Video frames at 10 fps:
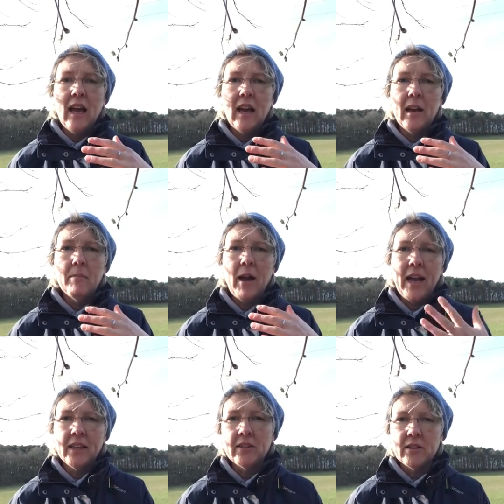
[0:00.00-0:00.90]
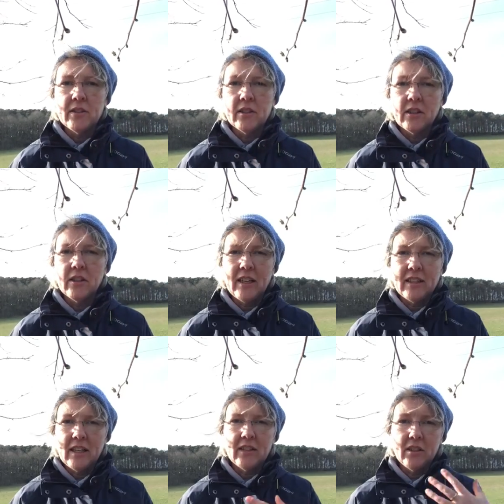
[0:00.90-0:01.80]
um, and it's a good
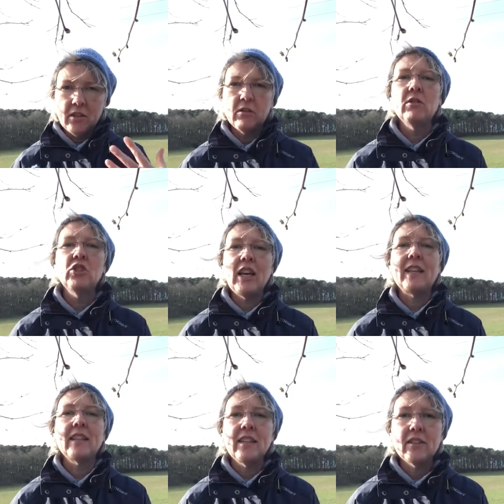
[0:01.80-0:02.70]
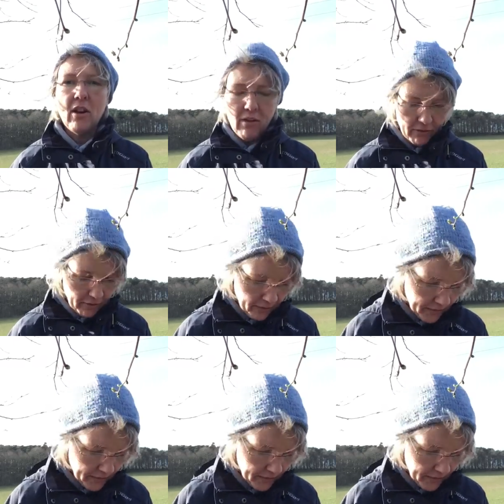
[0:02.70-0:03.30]
idea to shake these off.